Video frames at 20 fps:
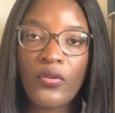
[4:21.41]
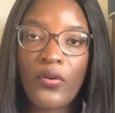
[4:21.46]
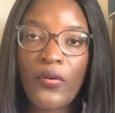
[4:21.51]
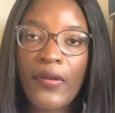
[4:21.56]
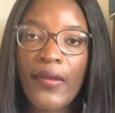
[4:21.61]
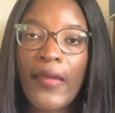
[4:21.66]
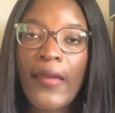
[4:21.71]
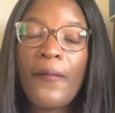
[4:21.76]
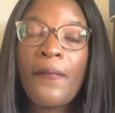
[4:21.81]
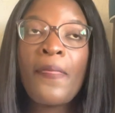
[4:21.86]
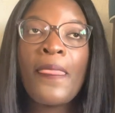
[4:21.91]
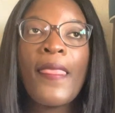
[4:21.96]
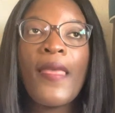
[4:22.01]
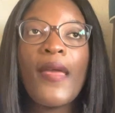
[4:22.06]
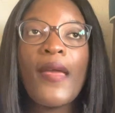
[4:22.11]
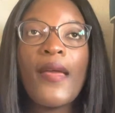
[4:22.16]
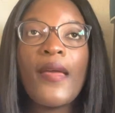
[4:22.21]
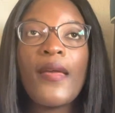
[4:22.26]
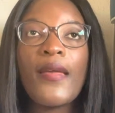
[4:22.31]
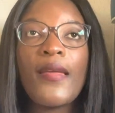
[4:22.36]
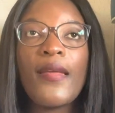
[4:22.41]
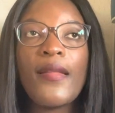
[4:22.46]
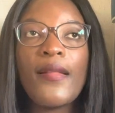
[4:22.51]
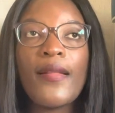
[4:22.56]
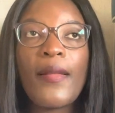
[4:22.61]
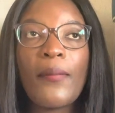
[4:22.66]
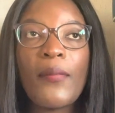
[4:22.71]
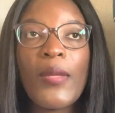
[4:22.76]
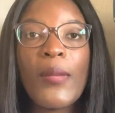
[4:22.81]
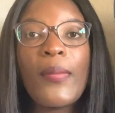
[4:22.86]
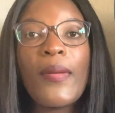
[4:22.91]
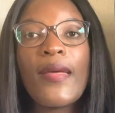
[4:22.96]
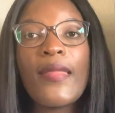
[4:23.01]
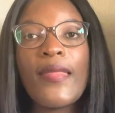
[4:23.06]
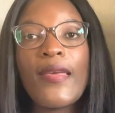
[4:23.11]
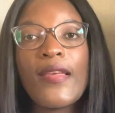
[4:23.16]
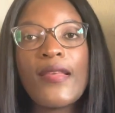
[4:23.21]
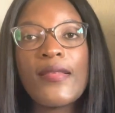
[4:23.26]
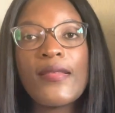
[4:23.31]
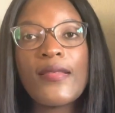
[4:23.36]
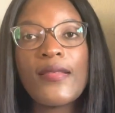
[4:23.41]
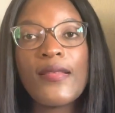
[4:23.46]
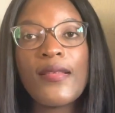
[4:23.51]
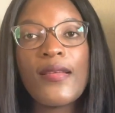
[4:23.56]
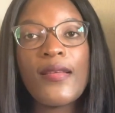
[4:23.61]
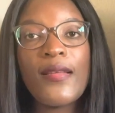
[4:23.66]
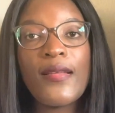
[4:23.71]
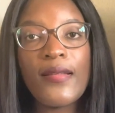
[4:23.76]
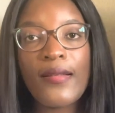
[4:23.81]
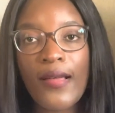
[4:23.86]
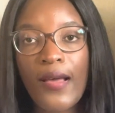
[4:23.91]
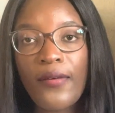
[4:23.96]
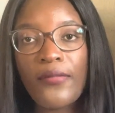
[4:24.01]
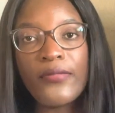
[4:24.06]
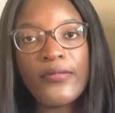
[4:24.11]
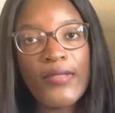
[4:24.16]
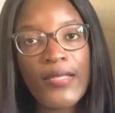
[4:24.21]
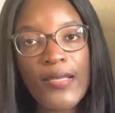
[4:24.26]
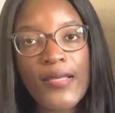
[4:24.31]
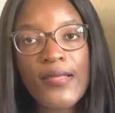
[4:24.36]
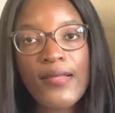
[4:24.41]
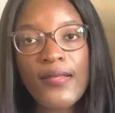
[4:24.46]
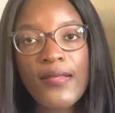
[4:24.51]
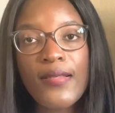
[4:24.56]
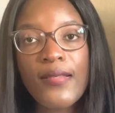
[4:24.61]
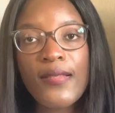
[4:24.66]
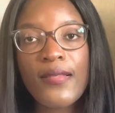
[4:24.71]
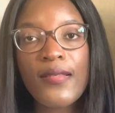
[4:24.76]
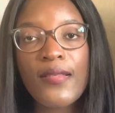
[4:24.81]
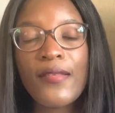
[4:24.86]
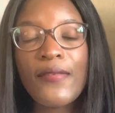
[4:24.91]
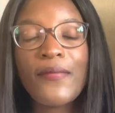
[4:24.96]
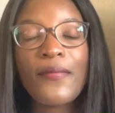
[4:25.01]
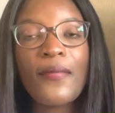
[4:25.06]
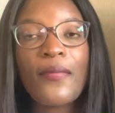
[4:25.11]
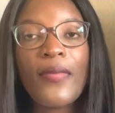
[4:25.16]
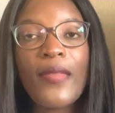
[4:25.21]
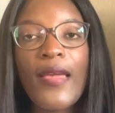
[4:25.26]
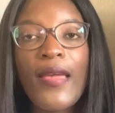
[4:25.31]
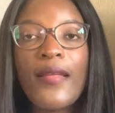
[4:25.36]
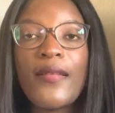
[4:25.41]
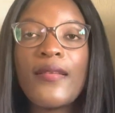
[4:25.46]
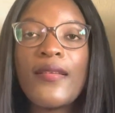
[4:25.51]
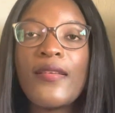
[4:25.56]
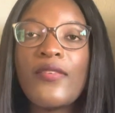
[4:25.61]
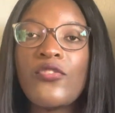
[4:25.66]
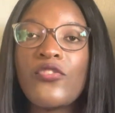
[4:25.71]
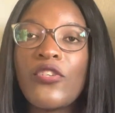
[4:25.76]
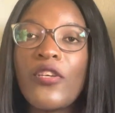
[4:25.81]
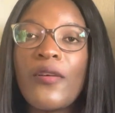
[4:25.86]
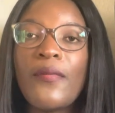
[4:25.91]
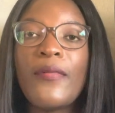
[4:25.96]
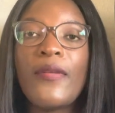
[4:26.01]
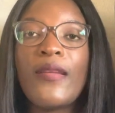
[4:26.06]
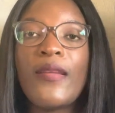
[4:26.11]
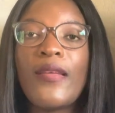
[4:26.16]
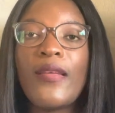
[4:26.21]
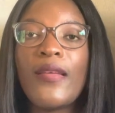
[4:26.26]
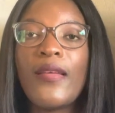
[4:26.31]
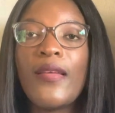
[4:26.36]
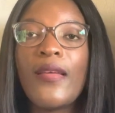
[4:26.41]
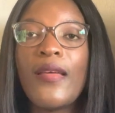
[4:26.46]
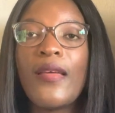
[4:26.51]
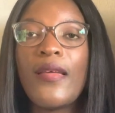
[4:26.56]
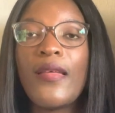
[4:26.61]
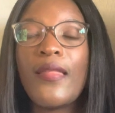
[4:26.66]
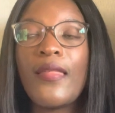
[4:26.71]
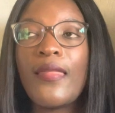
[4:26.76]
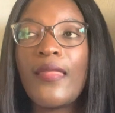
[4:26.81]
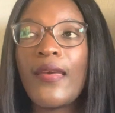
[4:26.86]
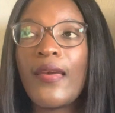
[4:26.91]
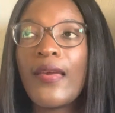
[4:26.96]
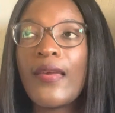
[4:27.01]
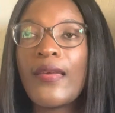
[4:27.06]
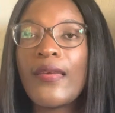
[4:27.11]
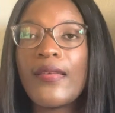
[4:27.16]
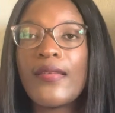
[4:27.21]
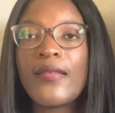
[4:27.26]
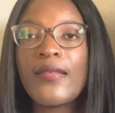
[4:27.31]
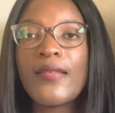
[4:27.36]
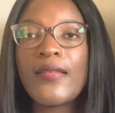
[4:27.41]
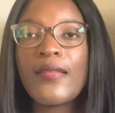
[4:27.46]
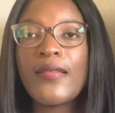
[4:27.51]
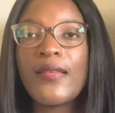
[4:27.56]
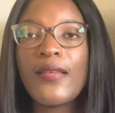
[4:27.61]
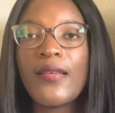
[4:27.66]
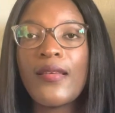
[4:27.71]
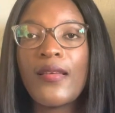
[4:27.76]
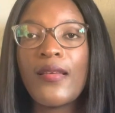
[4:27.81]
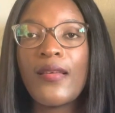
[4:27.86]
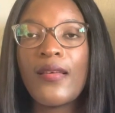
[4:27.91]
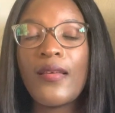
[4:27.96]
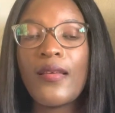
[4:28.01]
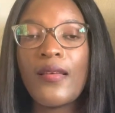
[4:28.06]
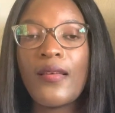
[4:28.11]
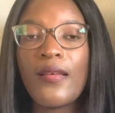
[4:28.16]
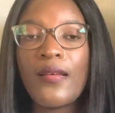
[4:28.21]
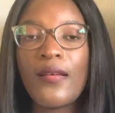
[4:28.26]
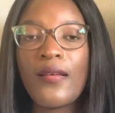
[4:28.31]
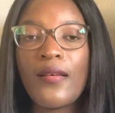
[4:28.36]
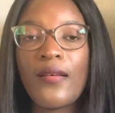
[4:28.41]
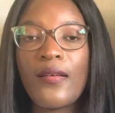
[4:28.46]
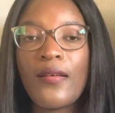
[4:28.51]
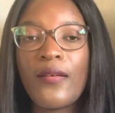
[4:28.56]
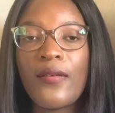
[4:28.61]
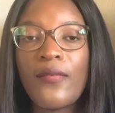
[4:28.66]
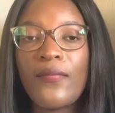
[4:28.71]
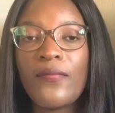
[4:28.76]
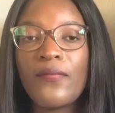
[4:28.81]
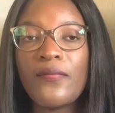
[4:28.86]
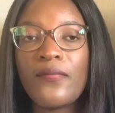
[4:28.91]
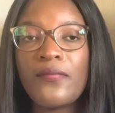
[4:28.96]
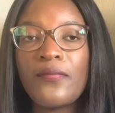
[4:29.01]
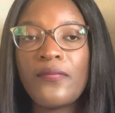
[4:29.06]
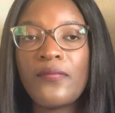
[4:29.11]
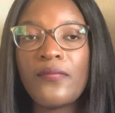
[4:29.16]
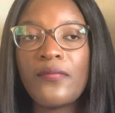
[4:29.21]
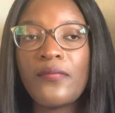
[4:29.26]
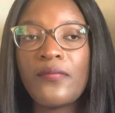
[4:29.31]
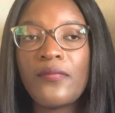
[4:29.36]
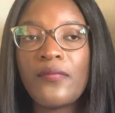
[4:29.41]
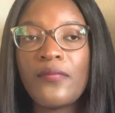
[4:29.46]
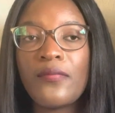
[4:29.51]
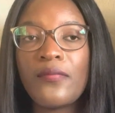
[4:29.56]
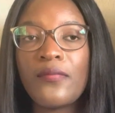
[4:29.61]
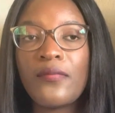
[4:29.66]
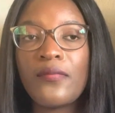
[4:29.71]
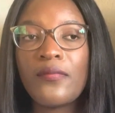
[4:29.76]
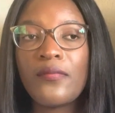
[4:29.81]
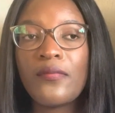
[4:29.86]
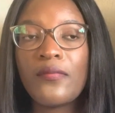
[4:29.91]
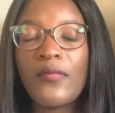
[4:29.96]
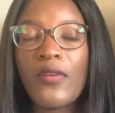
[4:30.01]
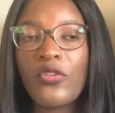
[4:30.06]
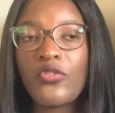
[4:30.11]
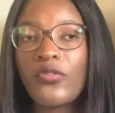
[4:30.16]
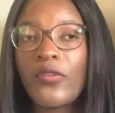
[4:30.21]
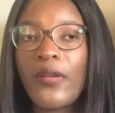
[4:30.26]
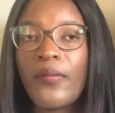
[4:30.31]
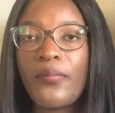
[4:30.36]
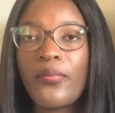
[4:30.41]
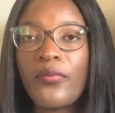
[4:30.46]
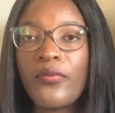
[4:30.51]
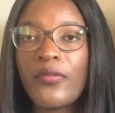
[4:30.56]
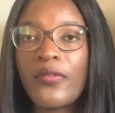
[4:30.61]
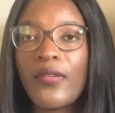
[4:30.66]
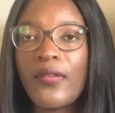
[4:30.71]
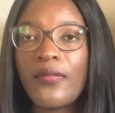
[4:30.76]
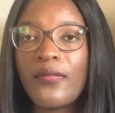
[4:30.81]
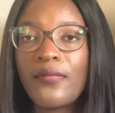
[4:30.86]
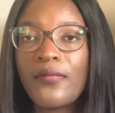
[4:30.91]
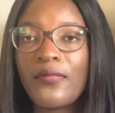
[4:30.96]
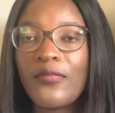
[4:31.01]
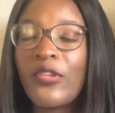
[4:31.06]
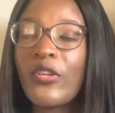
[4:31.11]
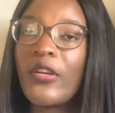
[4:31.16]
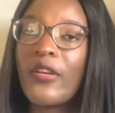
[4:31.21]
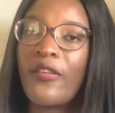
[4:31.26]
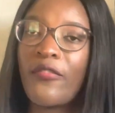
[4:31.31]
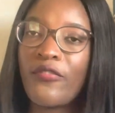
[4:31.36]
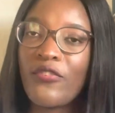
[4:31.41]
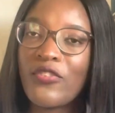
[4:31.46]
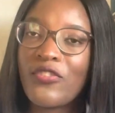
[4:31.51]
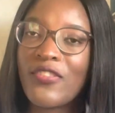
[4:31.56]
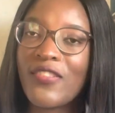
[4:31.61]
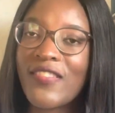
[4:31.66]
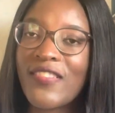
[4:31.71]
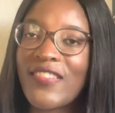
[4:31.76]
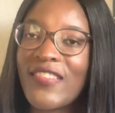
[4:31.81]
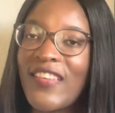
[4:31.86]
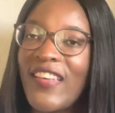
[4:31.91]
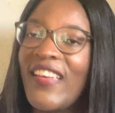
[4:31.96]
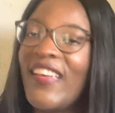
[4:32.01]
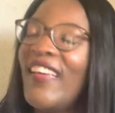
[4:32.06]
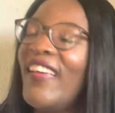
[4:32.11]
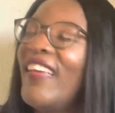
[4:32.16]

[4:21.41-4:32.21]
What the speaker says: Okay, in Namibia there is enough nurses, and in Germany there is how should I put, not a deficiency